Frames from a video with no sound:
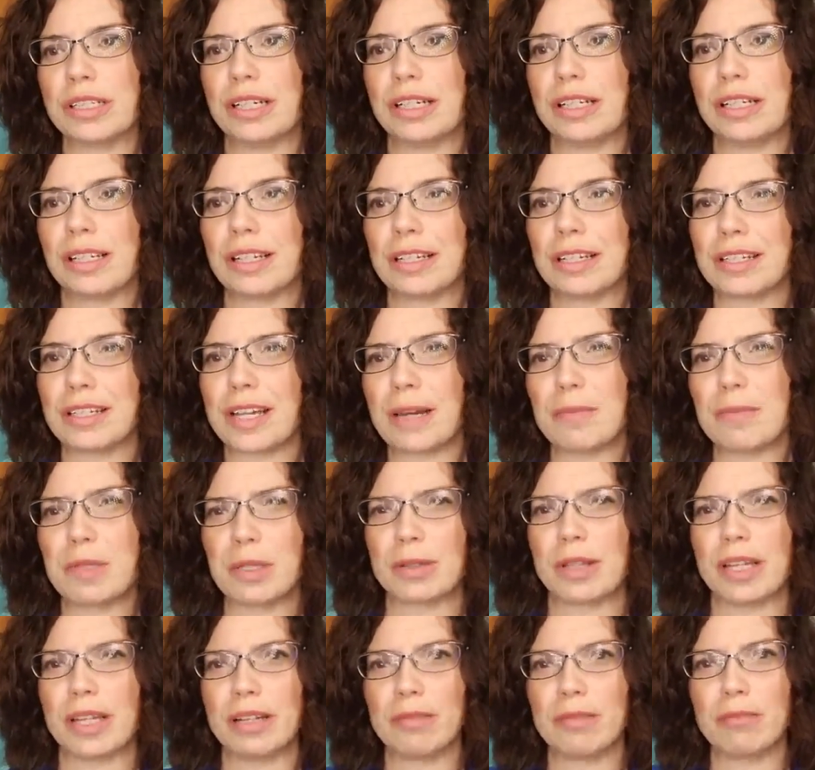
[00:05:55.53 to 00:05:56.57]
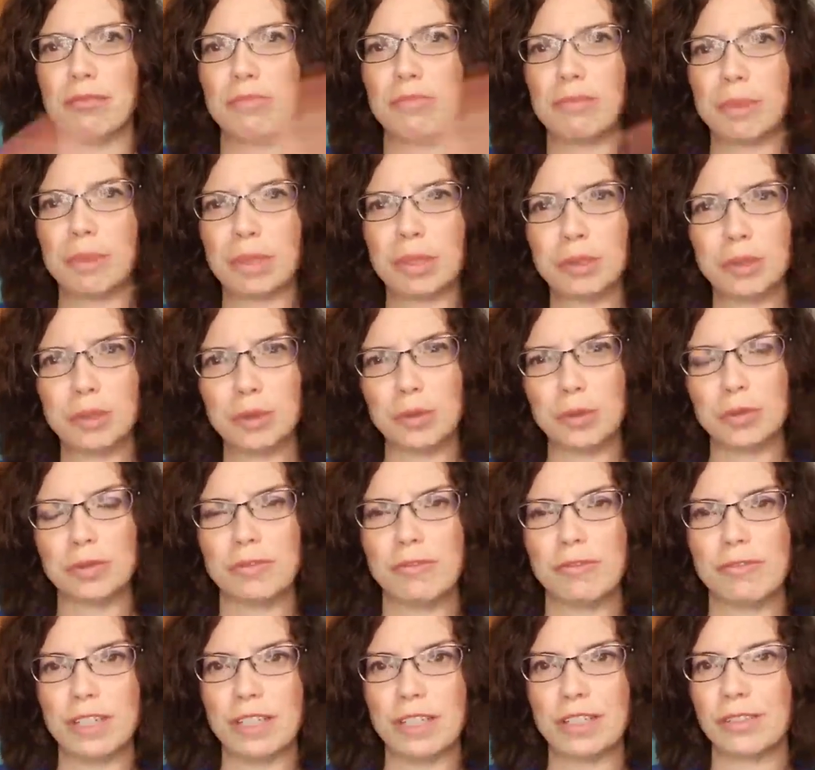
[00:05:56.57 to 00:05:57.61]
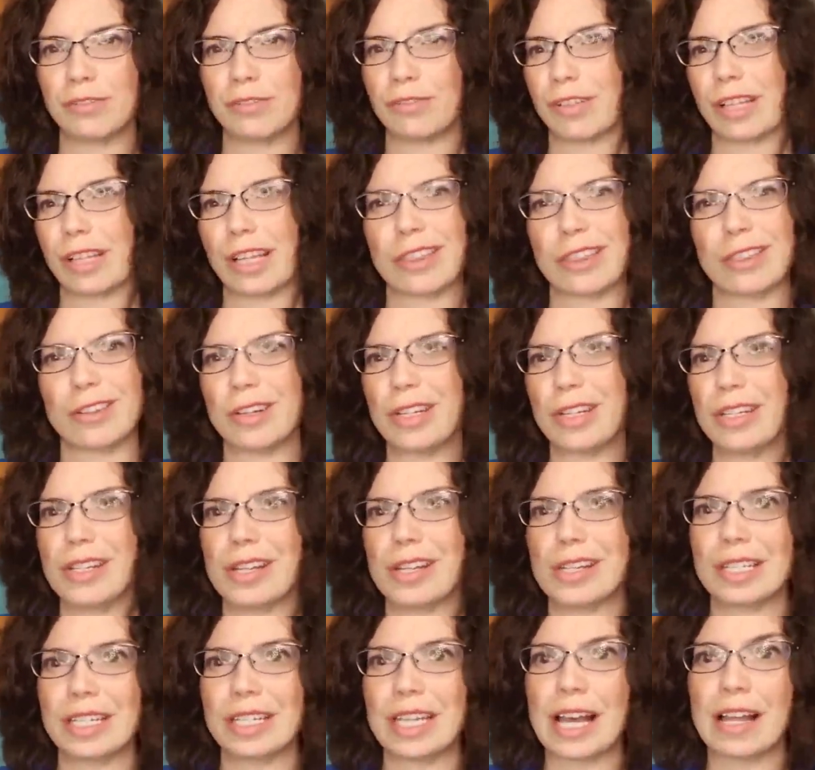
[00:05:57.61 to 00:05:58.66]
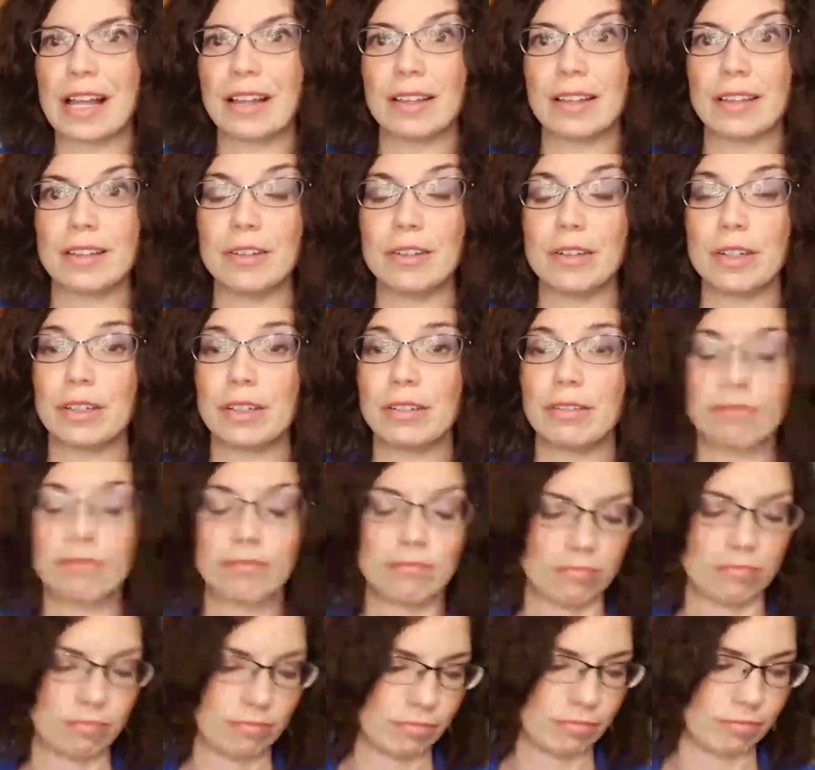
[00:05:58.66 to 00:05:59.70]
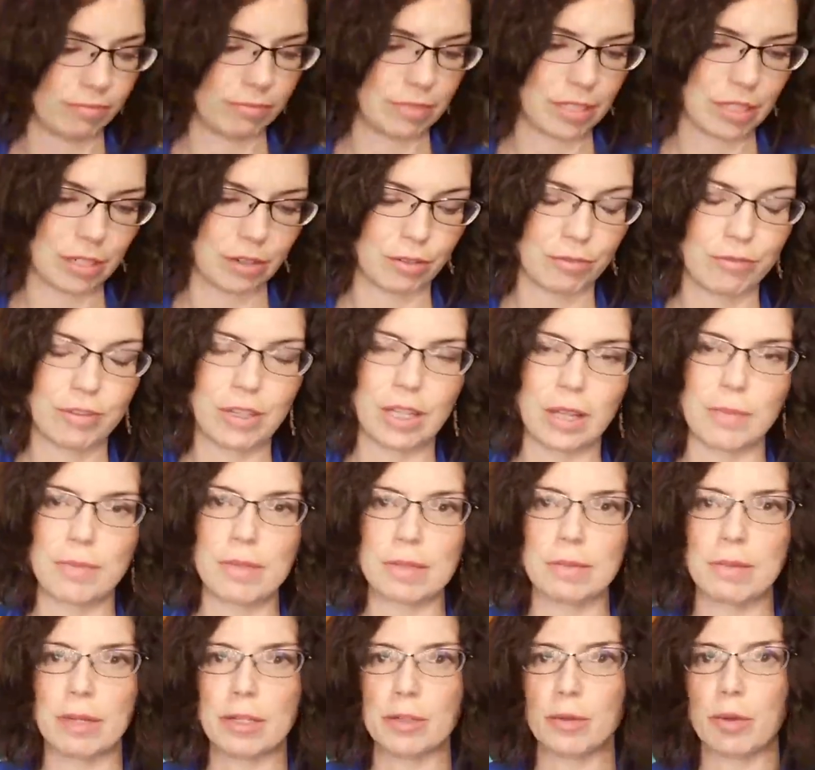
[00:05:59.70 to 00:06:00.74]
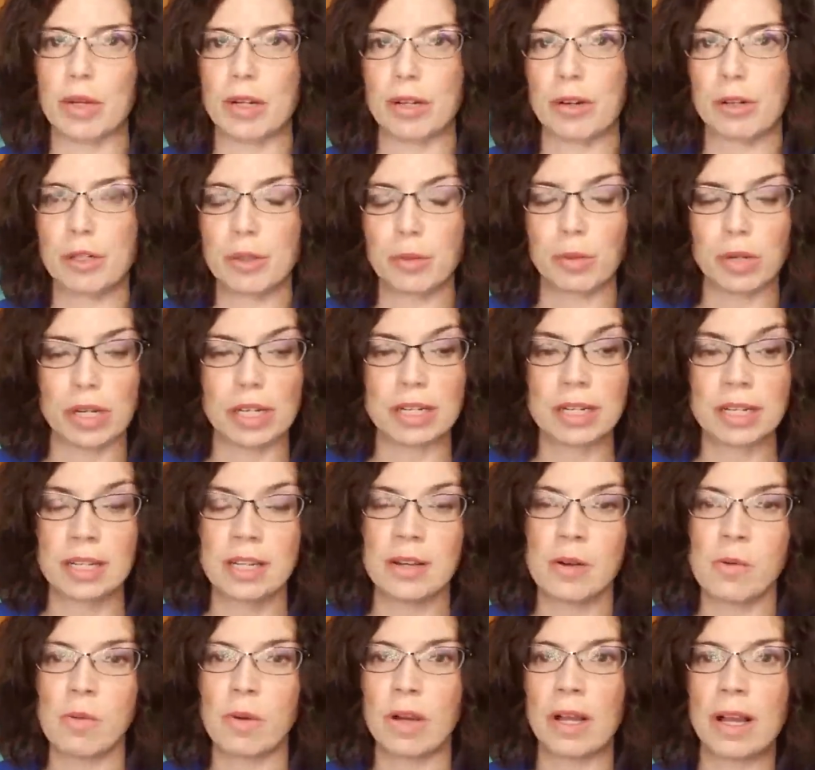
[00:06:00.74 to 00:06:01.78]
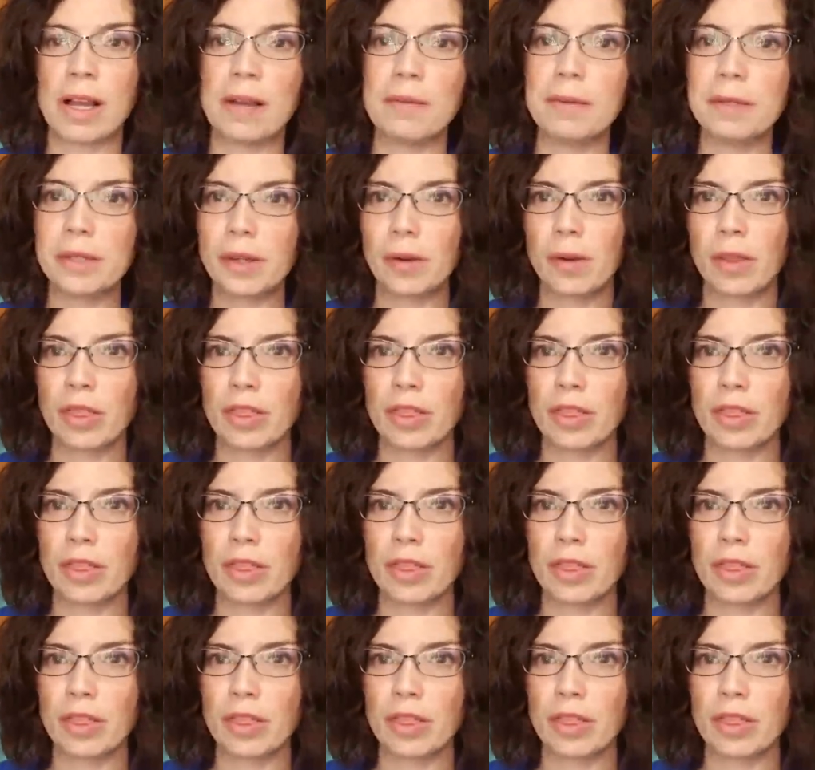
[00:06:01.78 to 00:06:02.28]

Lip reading: A lot of times they're like blue fill for like 30 cents a gallon. You can, fill up as much water as you want. Well, I would go to